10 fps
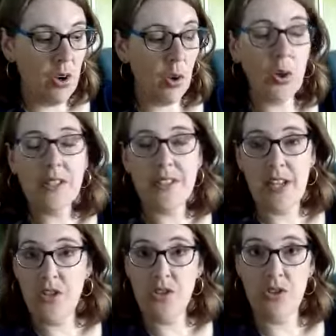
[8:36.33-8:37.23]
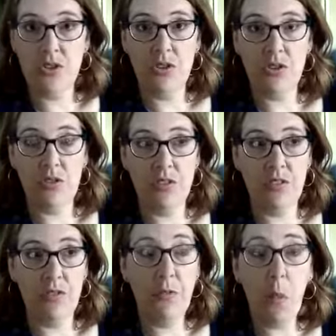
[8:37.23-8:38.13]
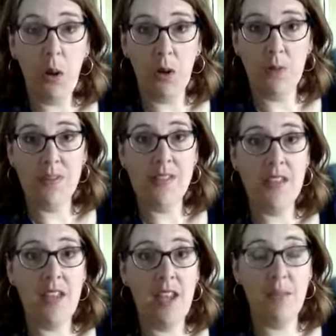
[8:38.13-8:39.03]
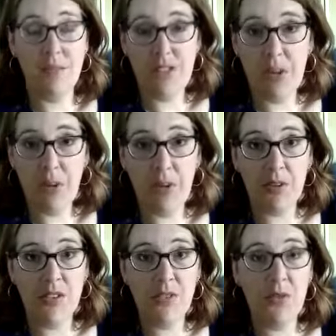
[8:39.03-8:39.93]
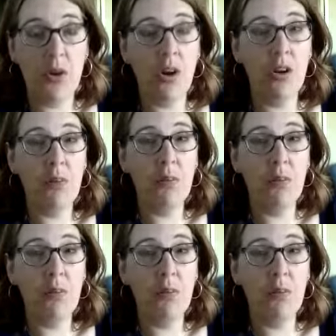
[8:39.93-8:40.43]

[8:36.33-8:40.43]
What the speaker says: organizational forms and materials for